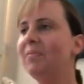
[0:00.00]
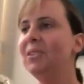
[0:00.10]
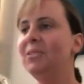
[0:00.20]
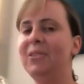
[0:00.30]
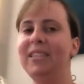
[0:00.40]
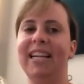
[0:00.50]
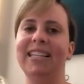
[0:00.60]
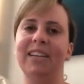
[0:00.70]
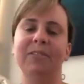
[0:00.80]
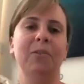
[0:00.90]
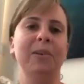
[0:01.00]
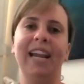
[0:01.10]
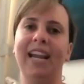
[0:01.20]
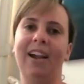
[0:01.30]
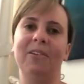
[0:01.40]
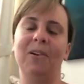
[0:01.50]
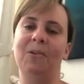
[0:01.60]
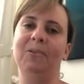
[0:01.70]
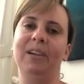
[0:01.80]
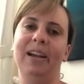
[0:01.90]
So this idea of creating our
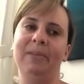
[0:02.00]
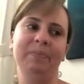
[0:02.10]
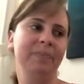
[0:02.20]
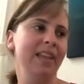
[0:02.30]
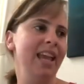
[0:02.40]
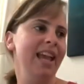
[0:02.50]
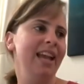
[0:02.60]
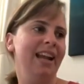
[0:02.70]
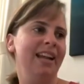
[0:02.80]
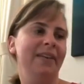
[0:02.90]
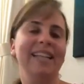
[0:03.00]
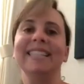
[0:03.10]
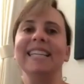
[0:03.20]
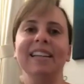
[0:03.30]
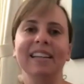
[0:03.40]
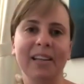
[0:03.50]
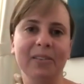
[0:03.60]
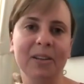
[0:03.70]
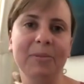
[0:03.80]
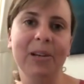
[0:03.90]
own kind of idea
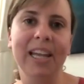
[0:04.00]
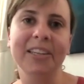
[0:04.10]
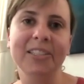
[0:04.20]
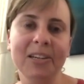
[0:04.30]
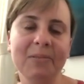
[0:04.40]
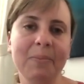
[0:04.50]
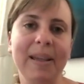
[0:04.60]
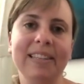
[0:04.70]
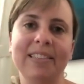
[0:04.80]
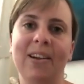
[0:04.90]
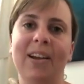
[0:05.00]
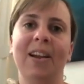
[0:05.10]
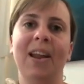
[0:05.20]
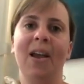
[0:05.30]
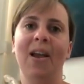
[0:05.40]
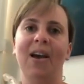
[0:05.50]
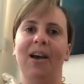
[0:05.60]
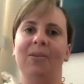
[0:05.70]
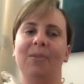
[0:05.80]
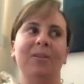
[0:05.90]
of communication based on
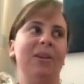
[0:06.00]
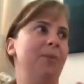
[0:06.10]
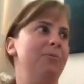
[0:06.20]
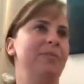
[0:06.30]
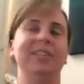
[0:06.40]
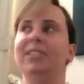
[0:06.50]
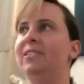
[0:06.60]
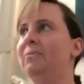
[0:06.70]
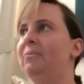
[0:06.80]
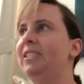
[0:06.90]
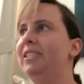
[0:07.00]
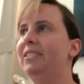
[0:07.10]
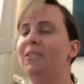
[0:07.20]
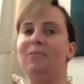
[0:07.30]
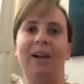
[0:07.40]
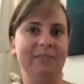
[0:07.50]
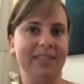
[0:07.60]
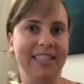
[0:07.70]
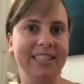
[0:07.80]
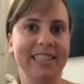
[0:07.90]
the observations of what's around
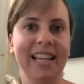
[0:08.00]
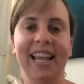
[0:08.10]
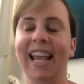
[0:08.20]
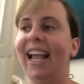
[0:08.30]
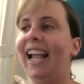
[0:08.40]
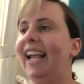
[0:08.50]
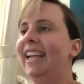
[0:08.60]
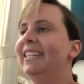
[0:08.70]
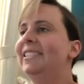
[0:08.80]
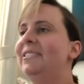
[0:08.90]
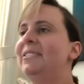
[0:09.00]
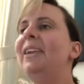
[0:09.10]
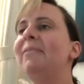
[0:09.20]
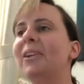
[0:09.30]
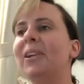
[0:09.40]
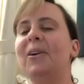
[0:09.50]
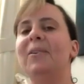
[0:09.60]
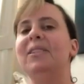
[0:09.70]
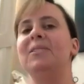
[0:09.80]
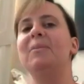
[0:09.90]
us. And so today we're going to go
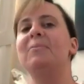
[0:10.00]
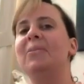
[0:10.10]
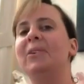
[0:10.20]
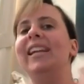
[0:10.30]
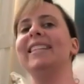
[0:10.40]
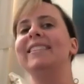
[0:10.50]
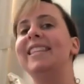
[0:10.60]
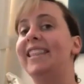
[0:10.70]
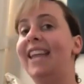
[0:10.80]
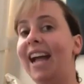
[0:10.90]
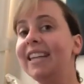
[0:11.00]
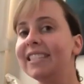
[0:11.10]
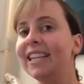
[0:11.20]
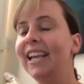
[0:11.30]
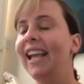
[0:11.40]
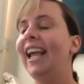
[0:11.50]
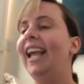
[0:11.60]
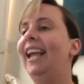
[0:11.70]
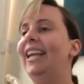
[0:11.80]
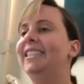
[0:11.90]
a little bit more into that,
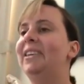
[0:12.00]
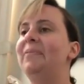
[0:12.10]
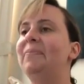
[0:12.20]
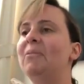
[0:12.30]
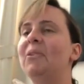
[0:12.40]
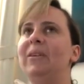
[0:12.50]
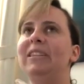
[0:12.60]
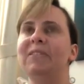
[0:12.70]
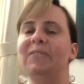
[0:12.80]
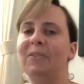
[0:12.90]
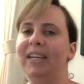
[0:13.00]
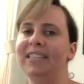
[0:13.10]
and we're going to focus